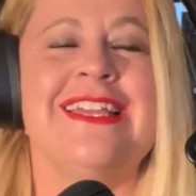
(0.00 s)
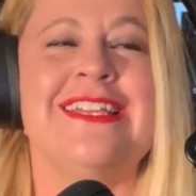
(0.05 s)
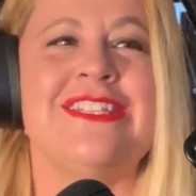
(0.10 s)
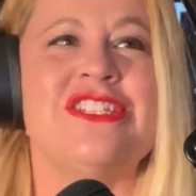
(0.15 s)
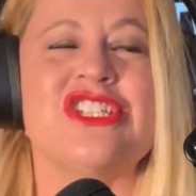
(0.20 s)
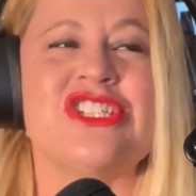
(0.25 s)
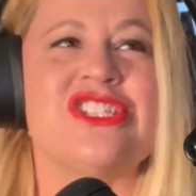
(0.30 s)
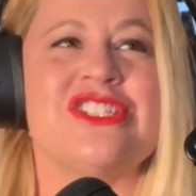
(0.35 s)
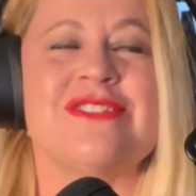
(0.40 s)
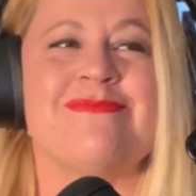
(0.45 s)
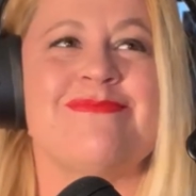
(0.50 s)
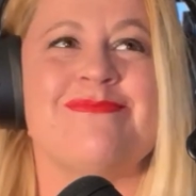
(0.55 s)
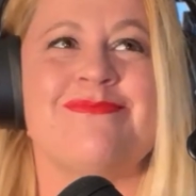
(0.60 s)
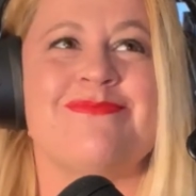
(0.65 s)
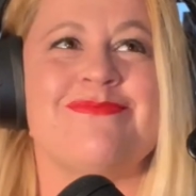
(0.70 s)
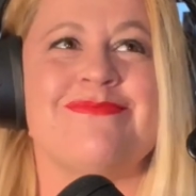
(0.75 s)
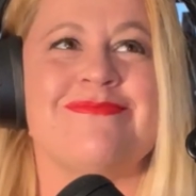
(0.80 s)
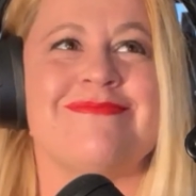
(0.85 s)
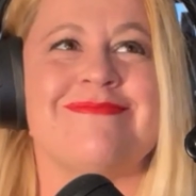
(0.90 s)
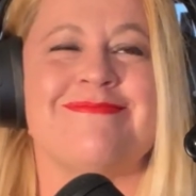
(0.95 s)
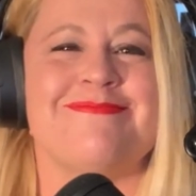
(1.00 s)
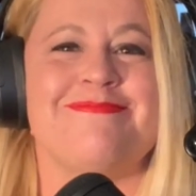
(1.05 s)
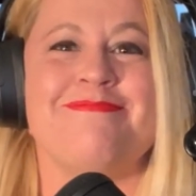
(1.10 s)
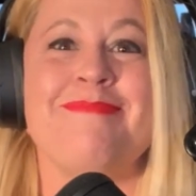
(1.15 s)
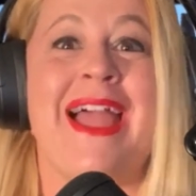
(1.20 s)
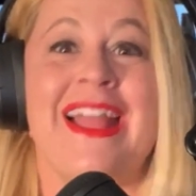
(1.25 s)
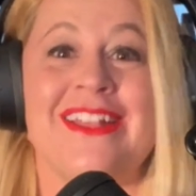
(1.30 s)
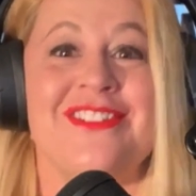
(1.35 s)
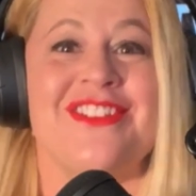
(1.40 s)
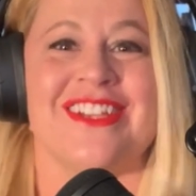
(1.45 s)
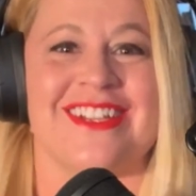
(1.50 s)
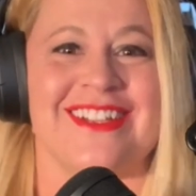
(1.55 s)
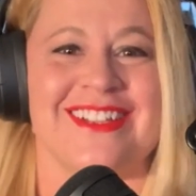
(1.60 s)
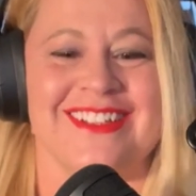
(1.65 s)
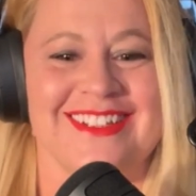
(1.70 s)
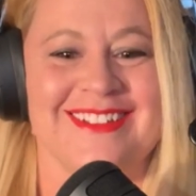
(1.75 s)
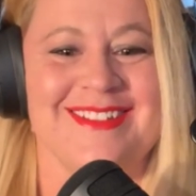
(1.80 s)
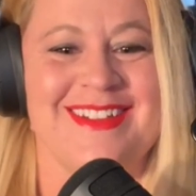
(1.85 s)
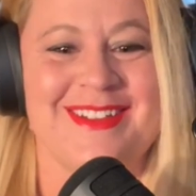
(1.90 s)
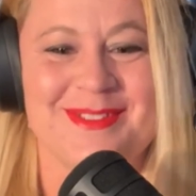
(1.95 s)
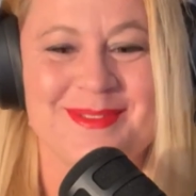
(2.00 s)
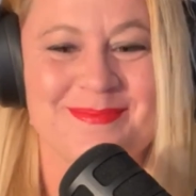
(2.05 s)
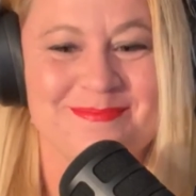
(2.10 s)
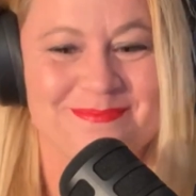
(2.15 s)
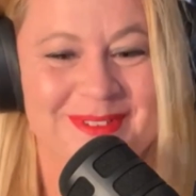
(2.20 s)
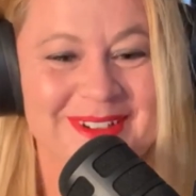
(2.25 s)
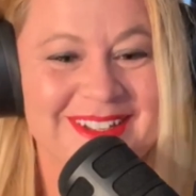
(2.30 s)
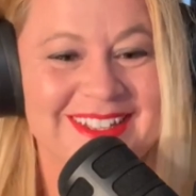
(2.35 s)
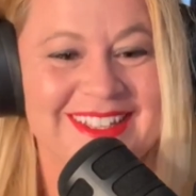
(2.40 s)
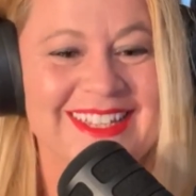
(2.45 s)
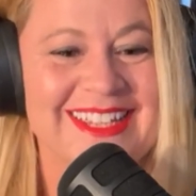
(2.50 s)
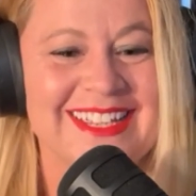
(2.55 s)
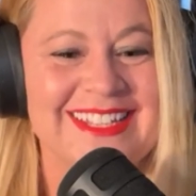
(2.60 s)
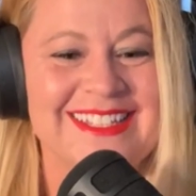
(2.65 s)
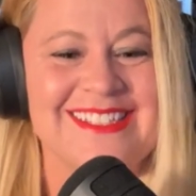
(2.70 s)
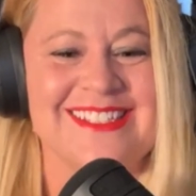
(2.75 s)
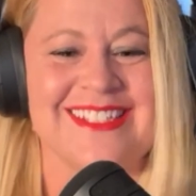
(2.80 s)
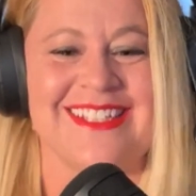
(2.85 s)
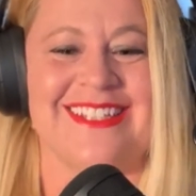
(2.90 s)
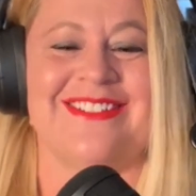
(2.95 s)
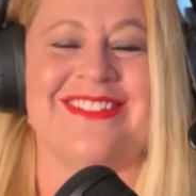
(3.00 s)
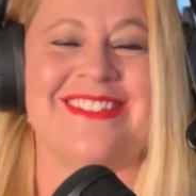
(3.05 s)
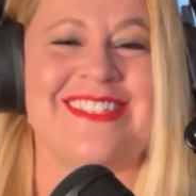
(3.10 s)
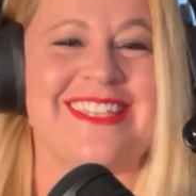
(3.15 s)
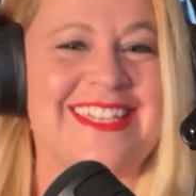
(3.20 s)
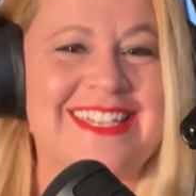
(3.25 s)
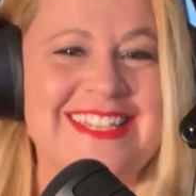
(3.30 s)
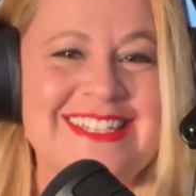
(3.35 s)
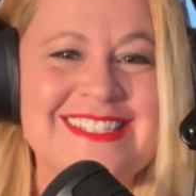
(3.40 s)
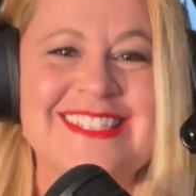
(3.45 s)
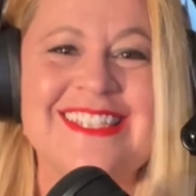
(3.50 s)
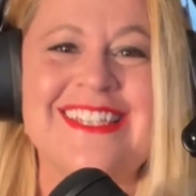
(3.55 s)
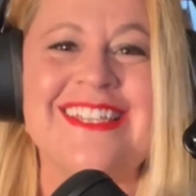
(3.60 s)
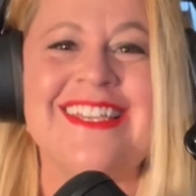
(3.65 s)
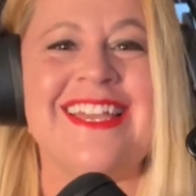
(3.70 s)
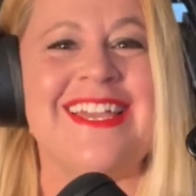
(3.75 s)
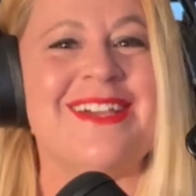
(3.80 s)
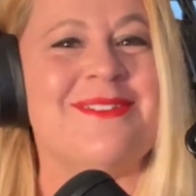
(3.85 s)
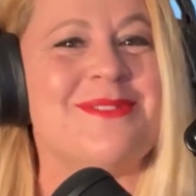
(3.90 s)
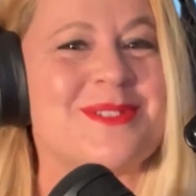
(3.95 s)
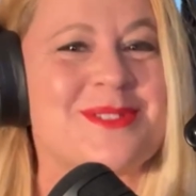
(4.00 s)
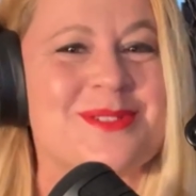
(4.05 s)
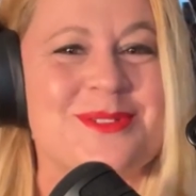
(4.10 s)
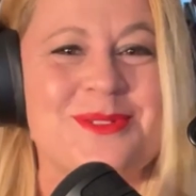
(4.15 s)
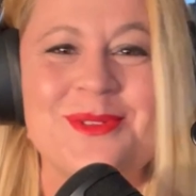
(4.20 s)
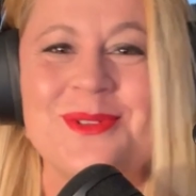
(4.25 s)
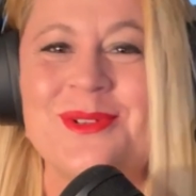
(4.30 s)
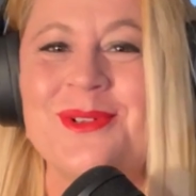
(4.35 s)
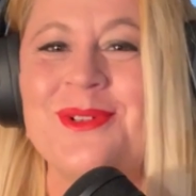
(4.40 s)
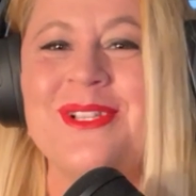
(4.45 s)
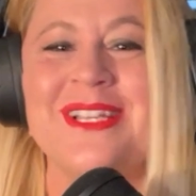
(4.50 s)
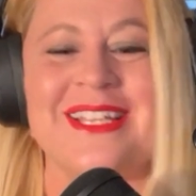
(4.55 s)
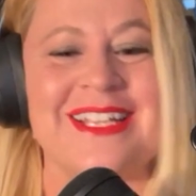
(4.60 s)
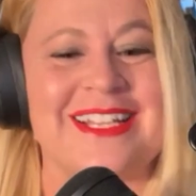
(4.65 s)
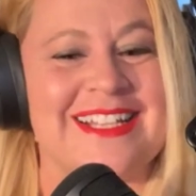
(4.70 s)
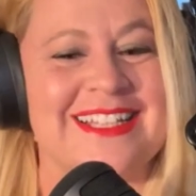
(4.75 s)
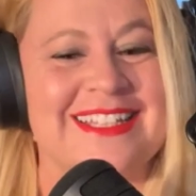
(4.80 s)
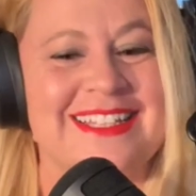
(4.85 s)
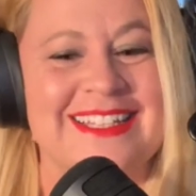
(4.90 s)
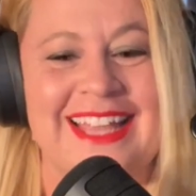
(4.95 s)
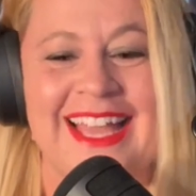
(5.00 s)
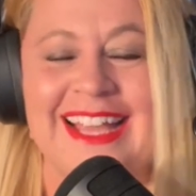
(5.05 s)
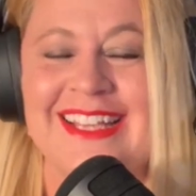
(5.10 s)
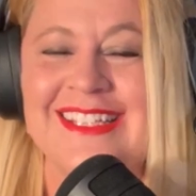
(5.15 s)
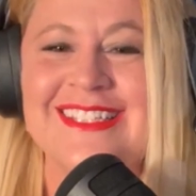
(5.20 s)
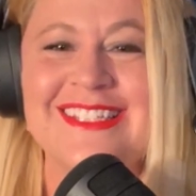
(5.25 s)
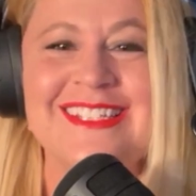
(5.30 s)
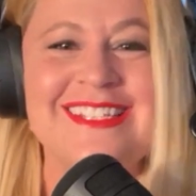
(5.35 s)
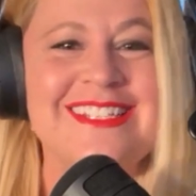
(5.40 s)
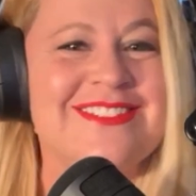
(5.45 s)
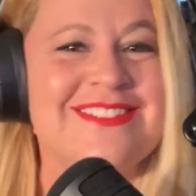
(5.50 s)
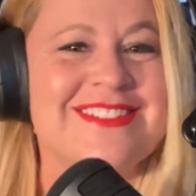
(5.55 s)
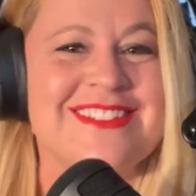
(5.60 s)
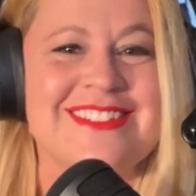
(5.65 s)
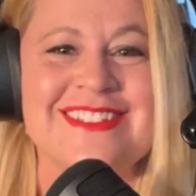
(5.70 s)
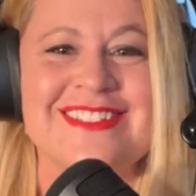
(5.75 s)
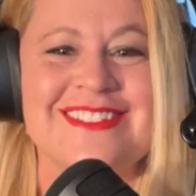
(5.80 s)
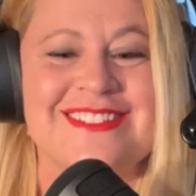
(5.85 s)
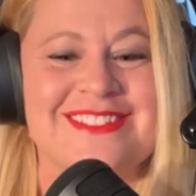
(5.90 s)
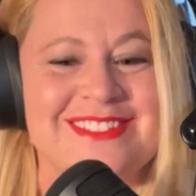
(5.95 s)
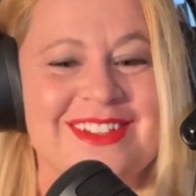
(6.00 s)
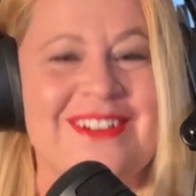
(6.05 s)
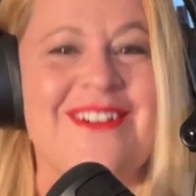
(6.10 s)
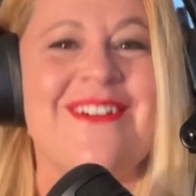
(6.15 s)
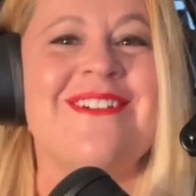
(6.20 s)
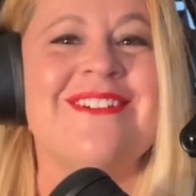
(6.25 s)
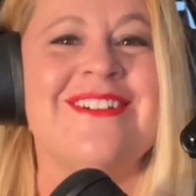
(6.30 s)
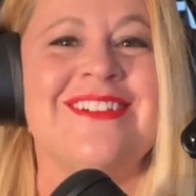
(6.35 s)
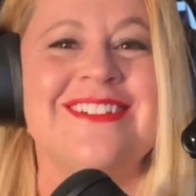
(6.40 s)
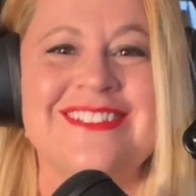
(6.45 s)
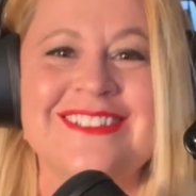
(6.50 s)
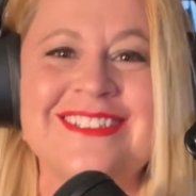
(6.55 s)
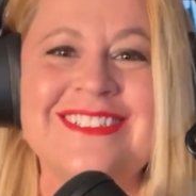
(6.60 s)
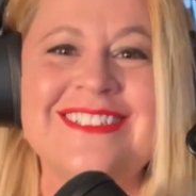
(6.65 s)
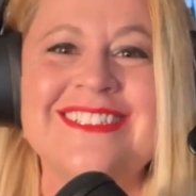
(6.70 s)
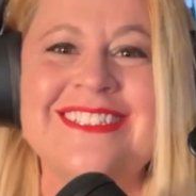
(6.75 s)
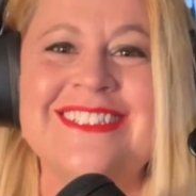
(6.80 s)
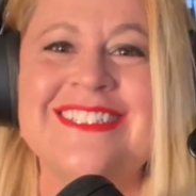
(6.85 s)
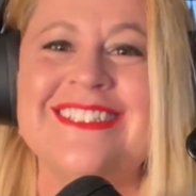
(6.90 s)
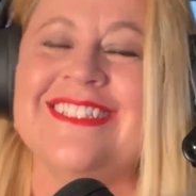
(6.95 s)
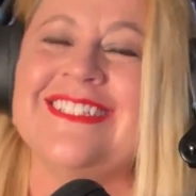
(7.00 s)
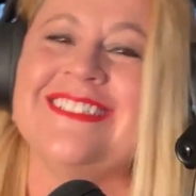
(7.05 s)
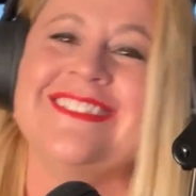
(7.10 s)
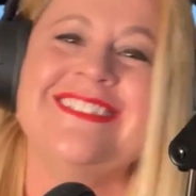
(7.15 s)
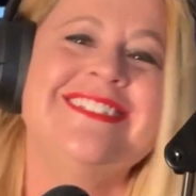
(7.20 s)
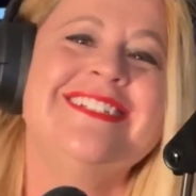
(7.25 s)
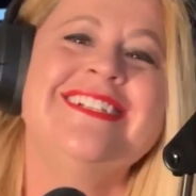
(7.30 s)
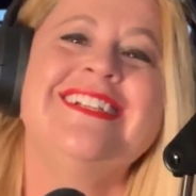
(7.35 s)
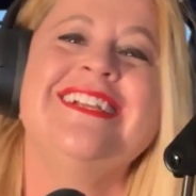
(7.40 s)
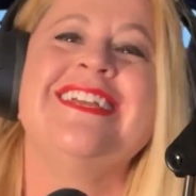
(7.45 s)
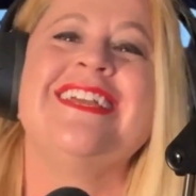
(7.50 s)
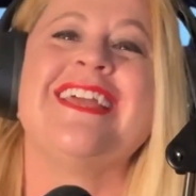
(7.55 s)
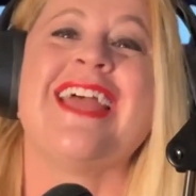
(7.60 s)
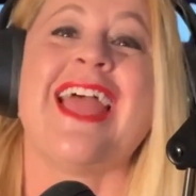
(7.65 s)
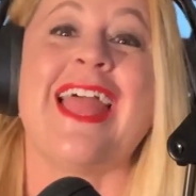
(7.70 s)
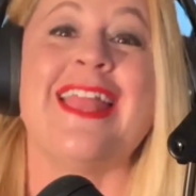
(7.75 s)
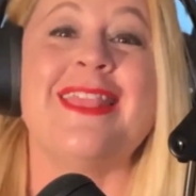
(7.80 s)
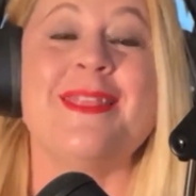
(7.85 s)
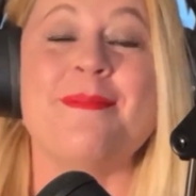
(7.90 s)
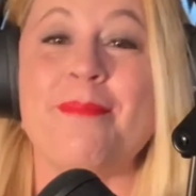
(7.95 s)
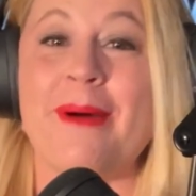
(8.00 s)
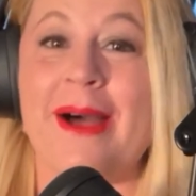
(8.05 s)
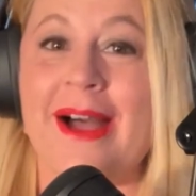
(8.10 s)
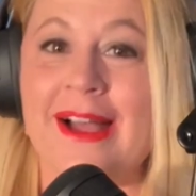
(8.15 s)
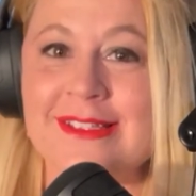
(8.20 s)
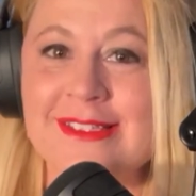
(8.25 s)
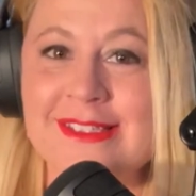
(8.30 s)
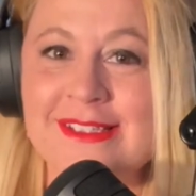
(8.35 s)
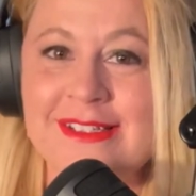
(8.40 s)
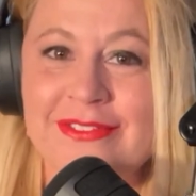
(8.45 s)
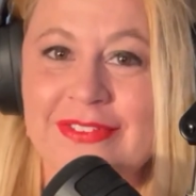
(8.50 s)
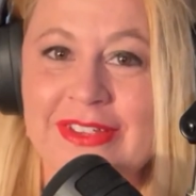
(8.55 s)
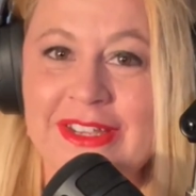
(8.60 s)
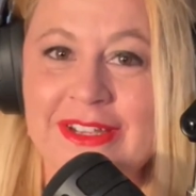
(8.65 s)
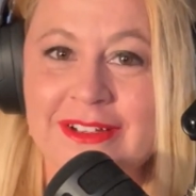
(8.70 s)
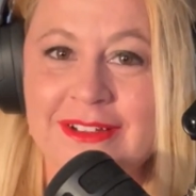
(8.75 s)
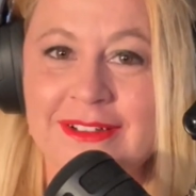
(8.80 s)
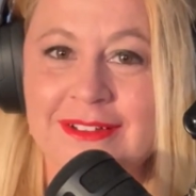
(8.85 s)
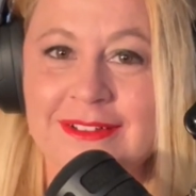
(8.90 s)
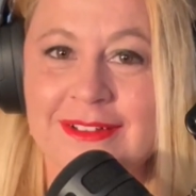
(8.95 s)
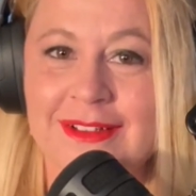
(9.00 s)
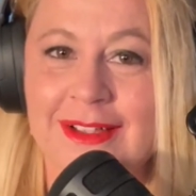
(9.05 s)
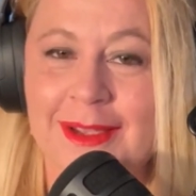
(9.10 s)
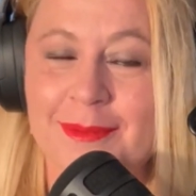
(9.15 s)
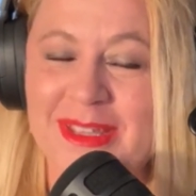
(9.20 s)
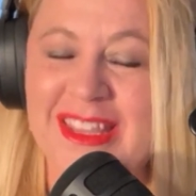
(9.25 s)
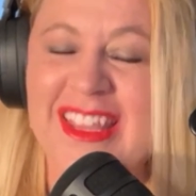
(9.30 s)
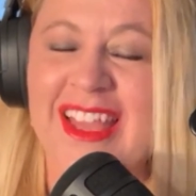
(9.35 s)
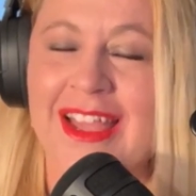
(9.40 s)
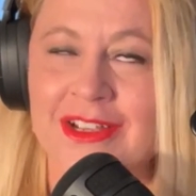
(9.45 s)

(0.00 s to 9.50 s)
just, it was brilliant. It was easy. It was cool and collected. It was just so good. And the positive here, the